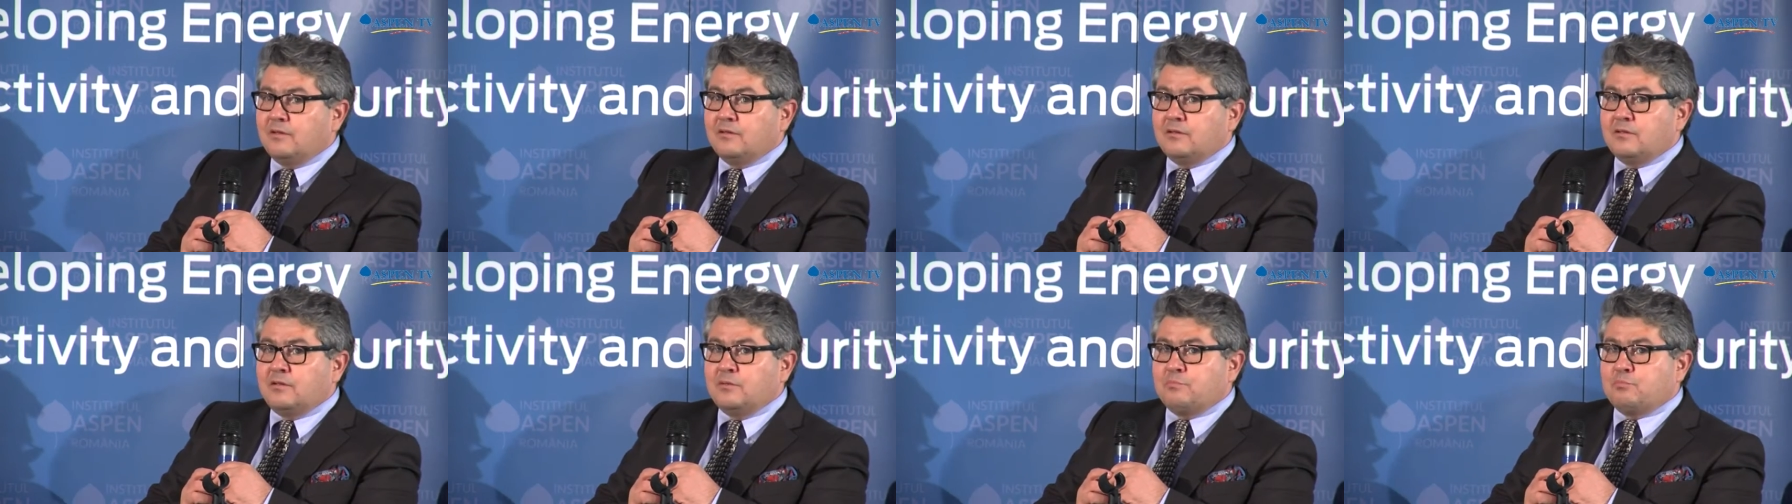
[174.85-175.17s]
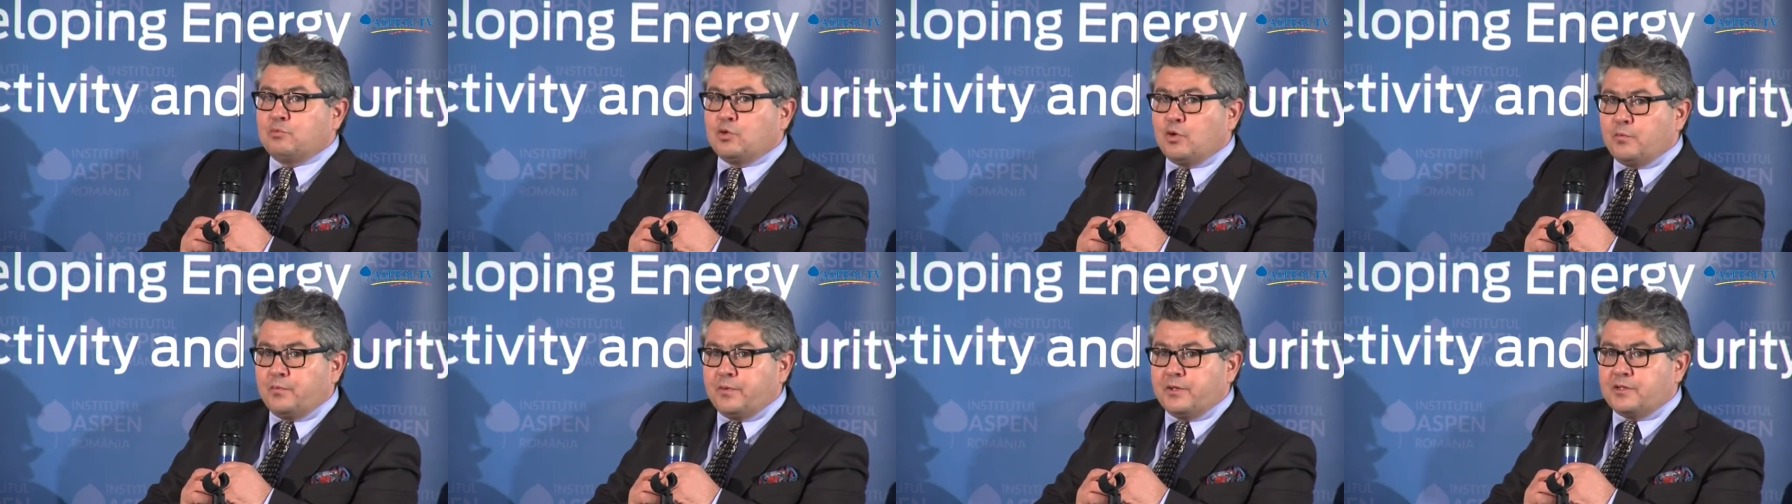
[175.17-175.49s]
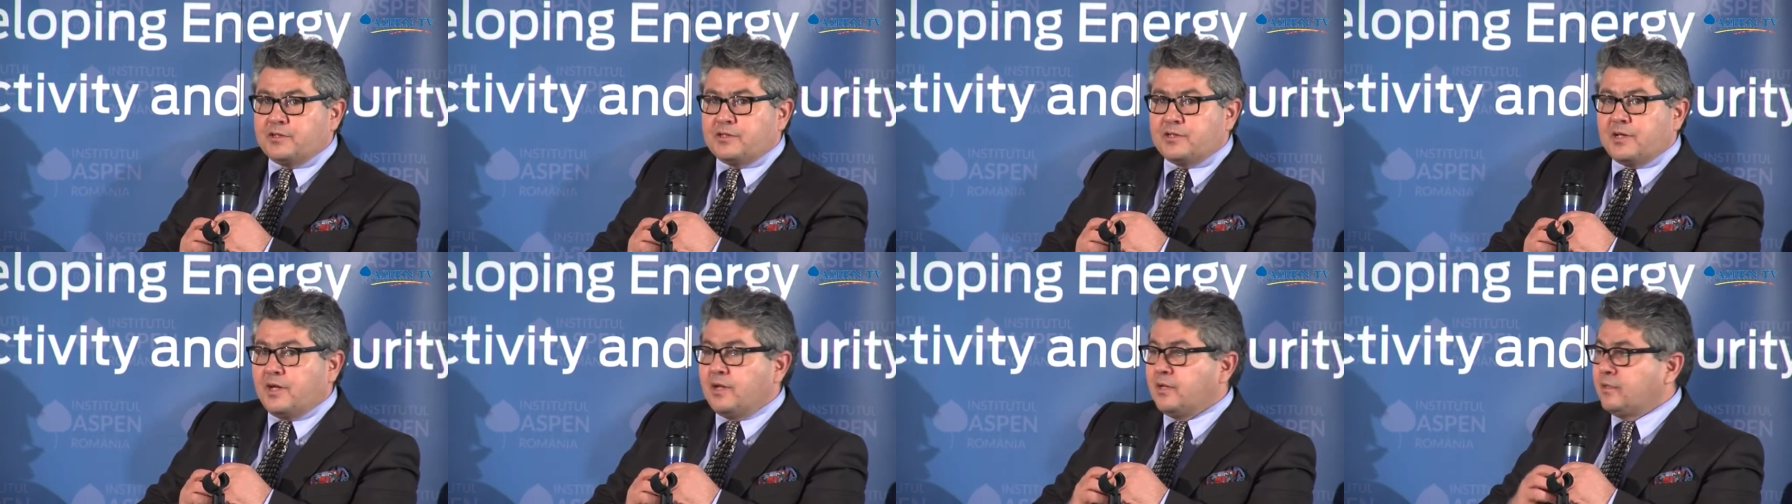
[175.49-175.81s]
the
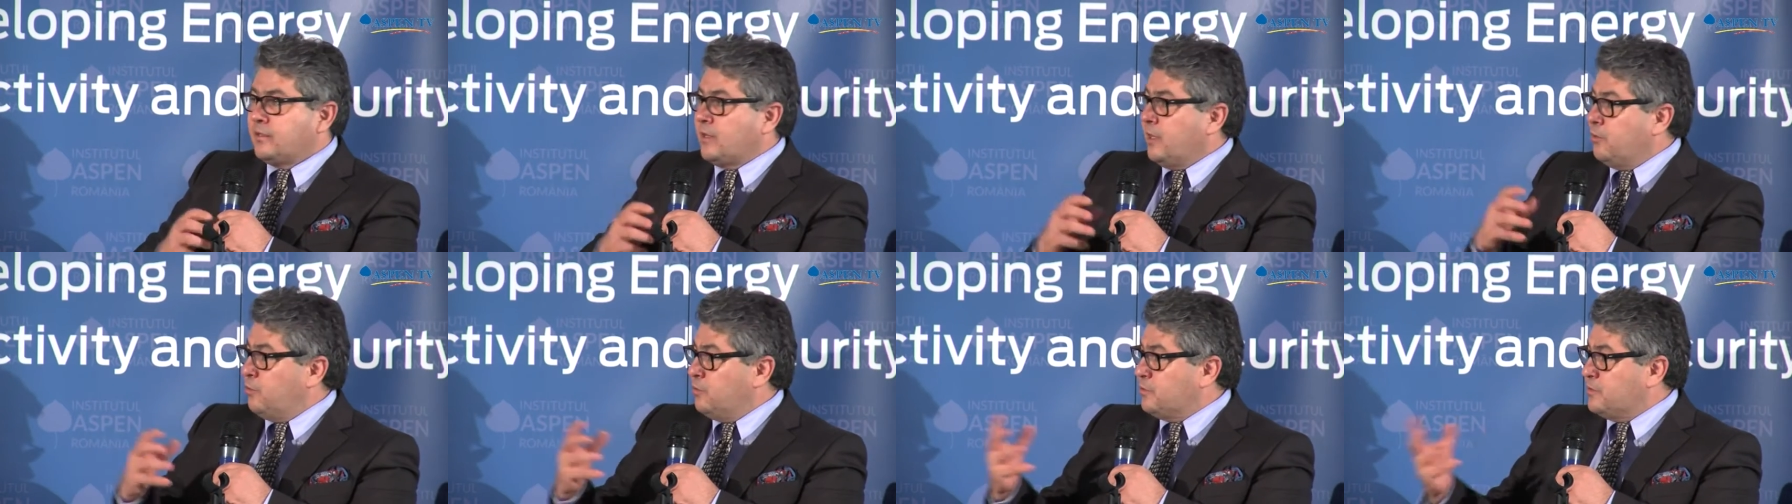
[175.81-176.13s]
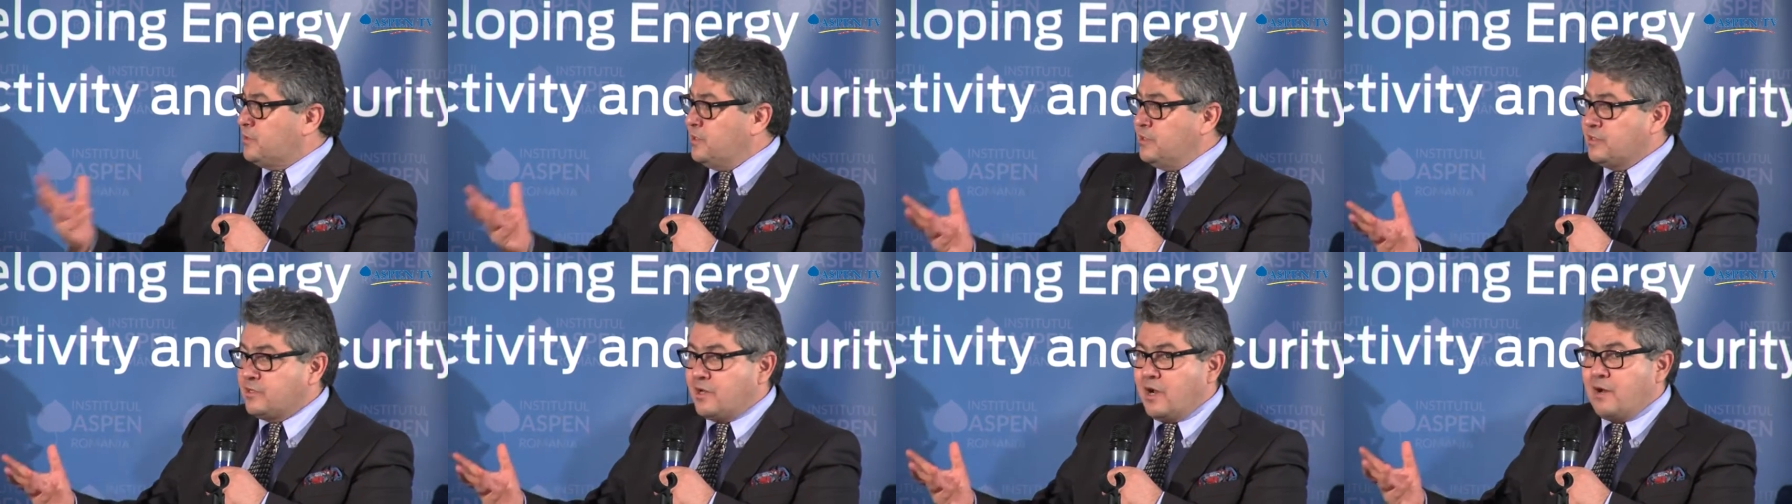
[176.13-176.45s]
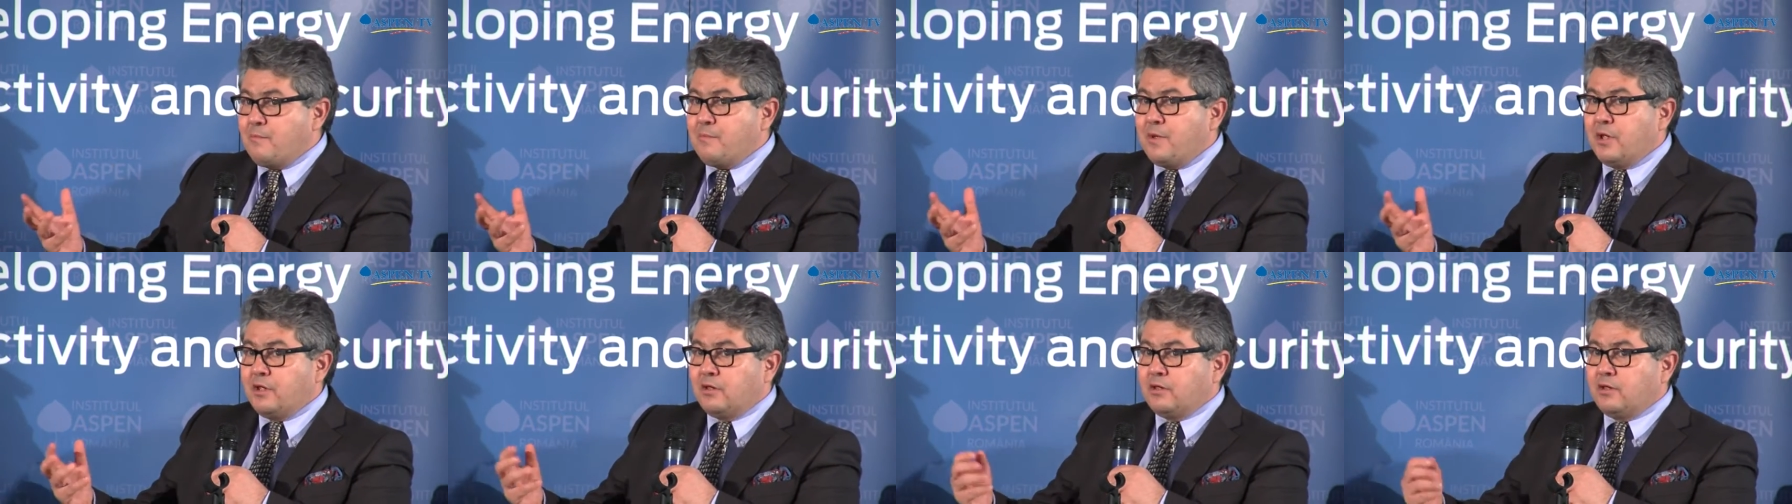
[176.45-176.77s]
profits that IOCs are
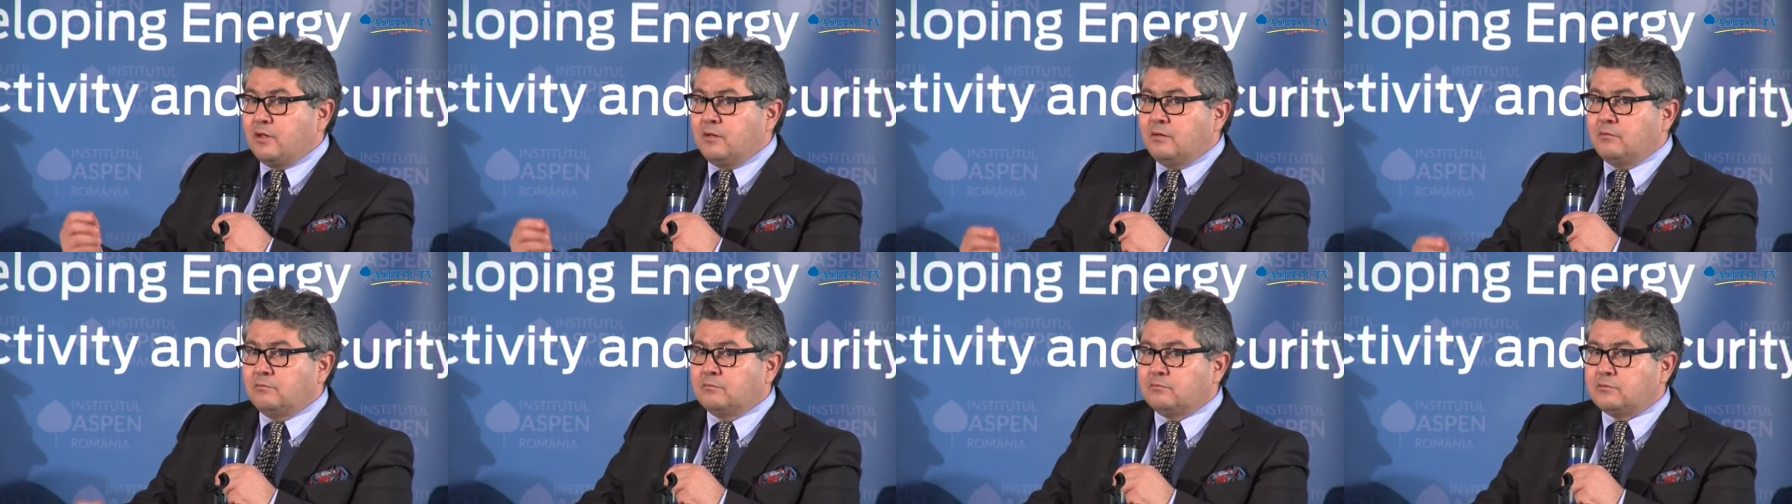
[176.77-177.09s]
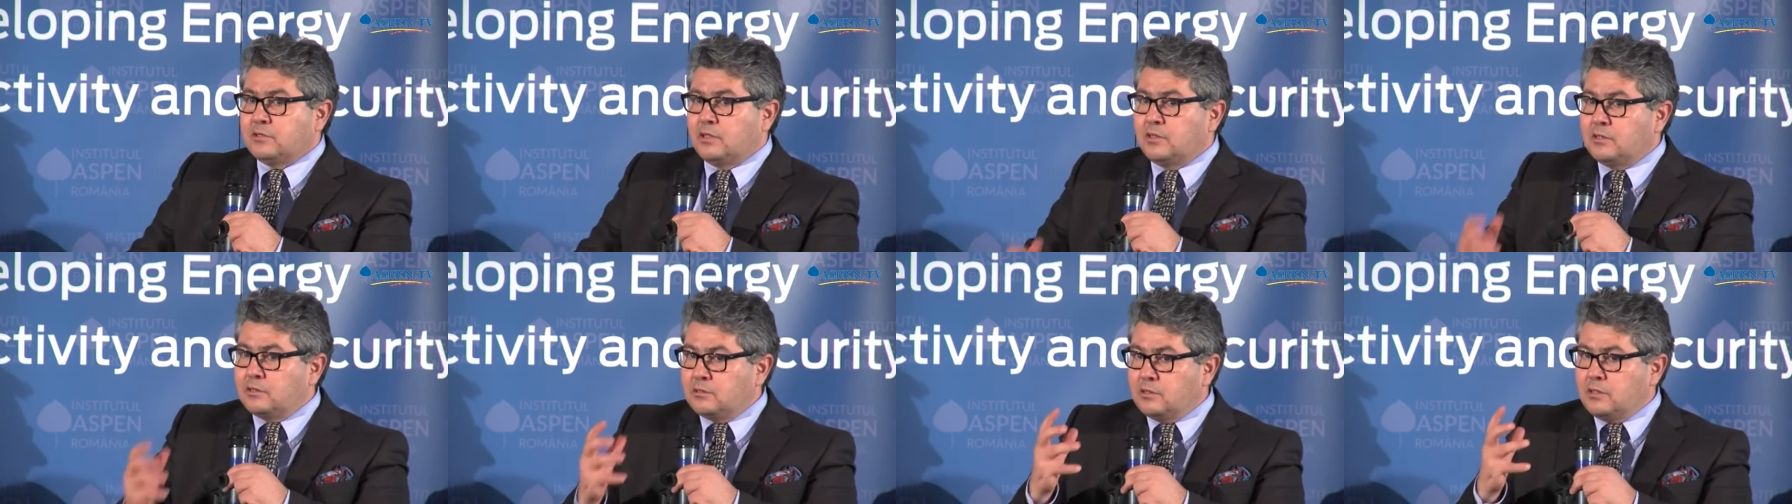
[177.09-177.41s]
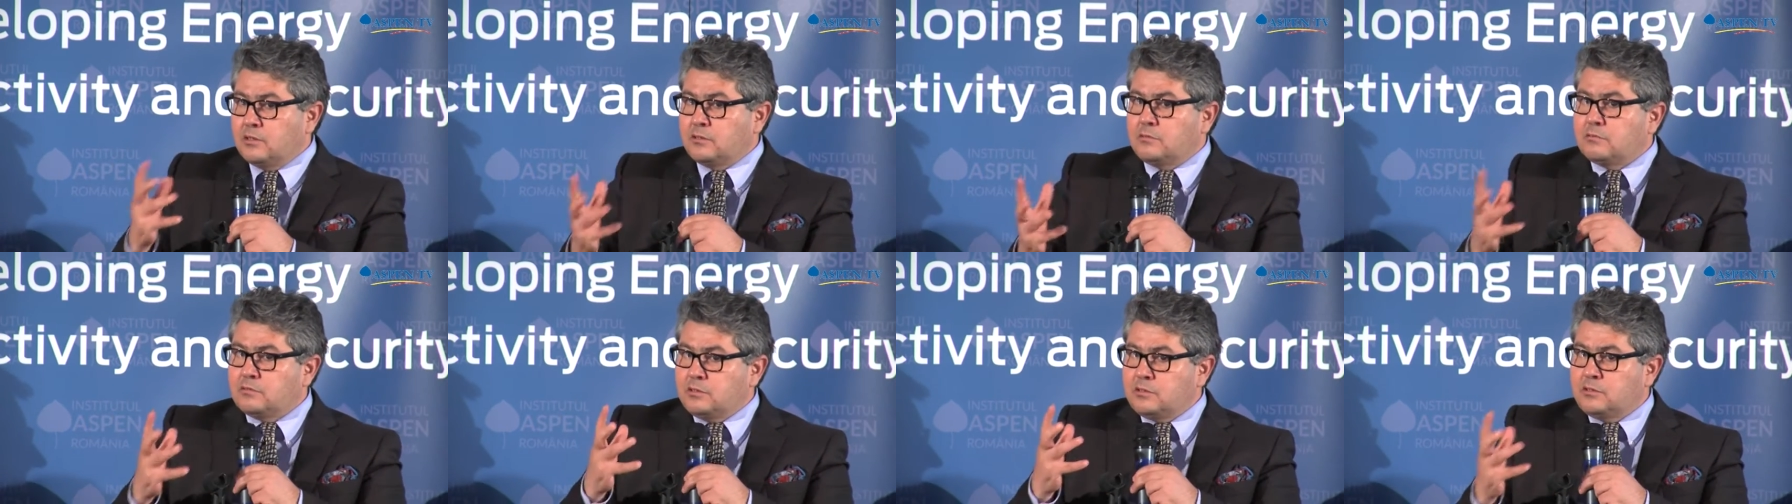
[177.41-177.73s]
making, saying
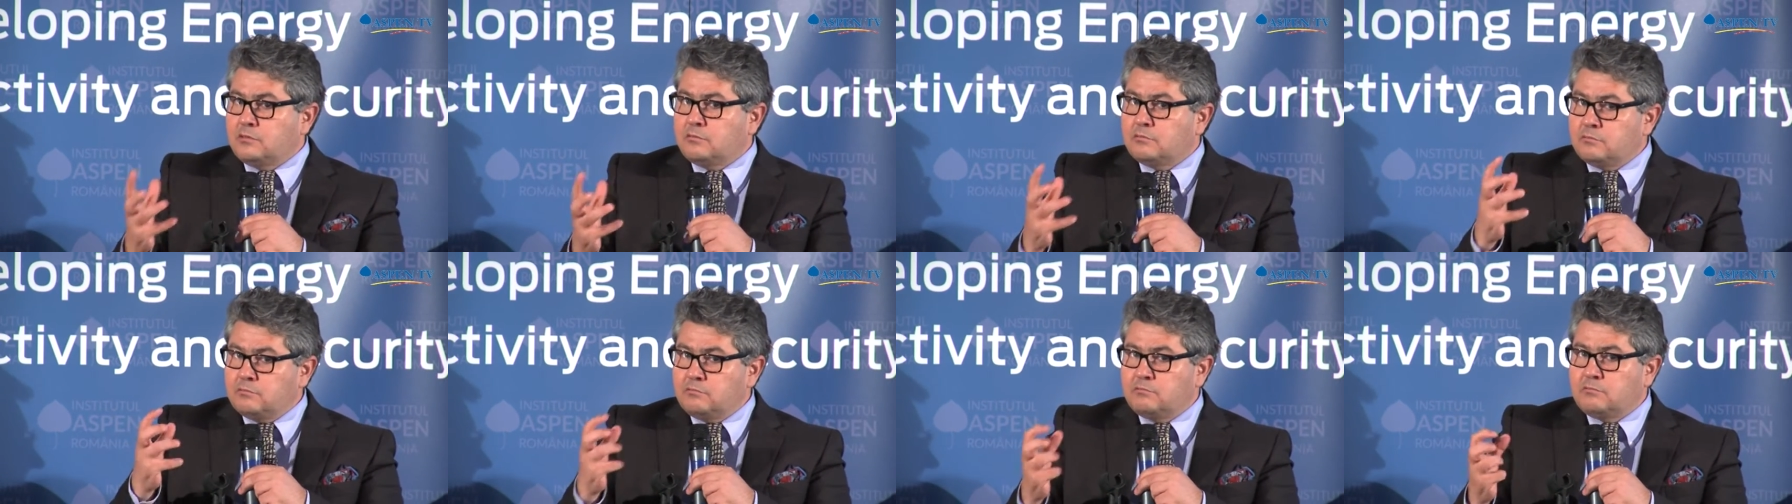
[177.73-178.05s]
that, well,